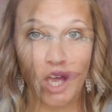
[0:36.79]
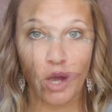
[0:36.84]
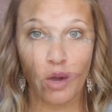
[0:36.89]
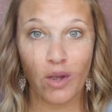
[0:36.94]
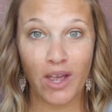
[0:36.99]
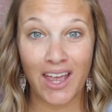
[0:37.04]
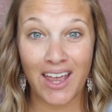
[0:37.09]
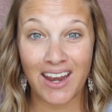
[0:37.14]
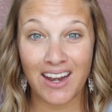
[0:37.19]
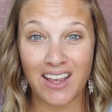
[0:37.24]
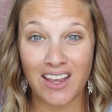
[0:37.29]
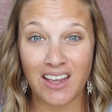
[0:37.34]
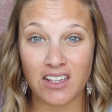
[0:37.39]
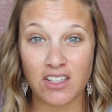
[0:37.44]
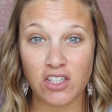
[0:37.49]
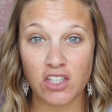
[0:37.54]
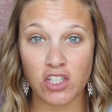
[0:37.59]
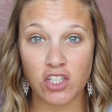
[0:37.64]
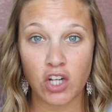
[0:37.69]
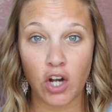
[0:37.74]
Okay, to get
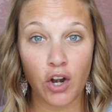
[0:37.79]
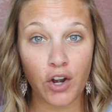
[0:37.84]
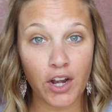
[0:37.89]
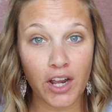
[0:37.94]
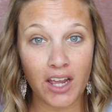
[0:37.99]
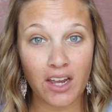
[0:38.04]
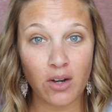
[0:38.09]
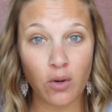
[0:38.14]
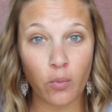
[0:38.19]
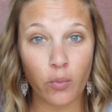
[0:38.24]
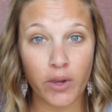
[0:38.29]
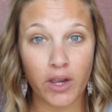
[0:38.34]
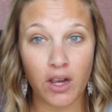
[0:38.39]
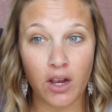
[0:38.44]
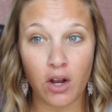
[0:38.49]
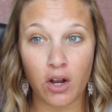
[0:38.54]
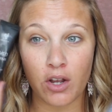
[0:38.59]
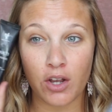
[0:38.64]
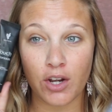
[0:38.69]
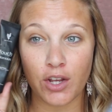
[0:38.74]
started,
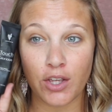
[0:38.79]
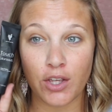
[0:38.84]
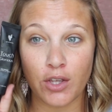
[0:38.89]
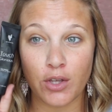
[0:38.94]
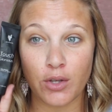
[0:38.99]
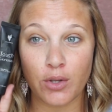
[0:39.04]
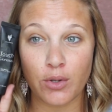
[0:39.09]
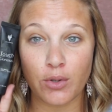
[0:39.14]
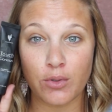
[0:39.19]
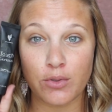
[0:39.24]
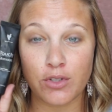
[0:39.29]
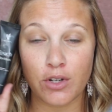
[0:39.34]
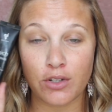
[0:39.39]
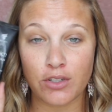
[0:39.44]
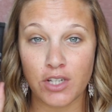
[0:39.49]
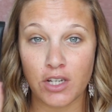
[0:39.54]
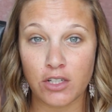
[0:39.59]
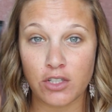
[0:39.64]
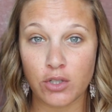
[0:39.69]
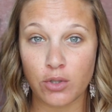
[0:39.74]
we are going to use our
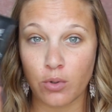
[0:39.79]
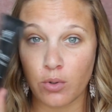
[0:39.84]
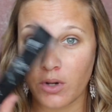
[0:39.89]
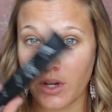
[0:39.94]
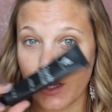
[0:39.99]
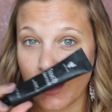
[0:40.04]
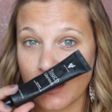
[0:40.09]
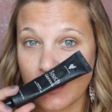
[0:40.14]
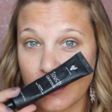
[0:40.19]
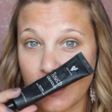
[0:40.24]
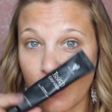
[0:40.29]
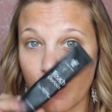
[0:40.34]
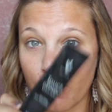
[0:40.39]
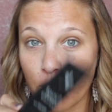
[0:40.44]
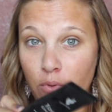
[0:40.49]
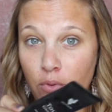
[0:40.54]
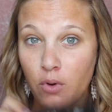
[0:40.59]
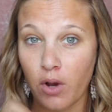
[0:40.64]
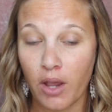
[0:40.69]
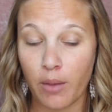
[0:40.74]
Touch Glorious
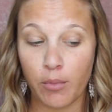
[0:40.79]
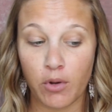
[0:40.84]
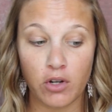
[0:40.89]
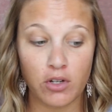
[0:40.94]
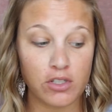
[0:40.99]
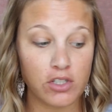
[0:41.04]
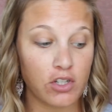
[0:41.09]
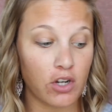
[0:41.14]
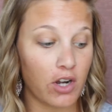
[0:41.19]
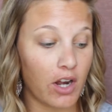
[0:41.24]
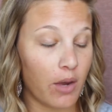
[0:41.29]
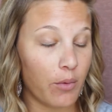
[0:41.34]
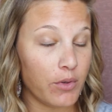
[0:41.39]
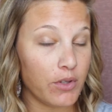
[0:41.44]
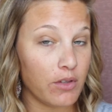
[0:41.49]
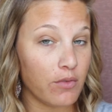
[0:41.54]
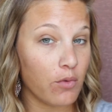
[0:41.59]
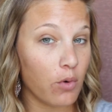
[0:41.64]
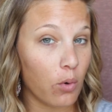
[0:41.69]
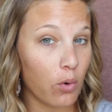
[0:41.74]
primer to start out
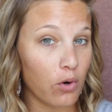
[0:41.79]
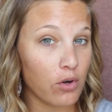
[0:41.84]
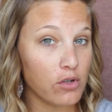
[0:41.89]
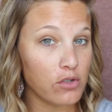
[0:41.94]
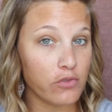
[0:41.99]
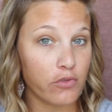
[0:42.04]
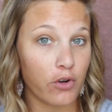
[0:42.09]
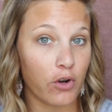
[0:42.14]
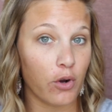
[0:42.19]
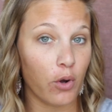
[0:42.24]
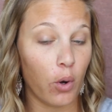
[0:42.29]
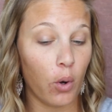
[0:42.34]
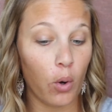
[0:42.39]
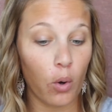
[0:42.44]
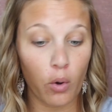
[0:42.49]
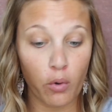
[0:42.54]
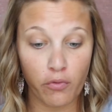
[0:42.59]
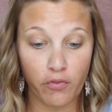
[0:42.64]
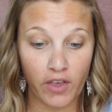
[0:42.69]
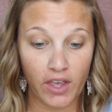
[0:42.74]
with, of course, for our
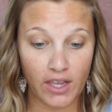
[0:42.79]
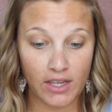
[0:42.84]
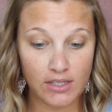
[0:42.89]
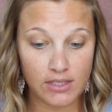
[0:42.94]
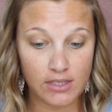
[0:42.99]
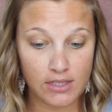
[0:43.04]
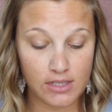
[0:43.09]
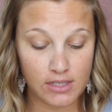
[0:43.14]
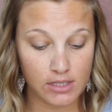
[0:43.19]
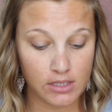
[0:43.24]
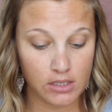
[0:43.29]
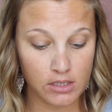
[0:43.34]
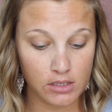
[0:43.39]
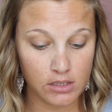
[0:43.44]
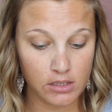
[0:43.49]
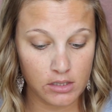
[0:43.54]
whole face.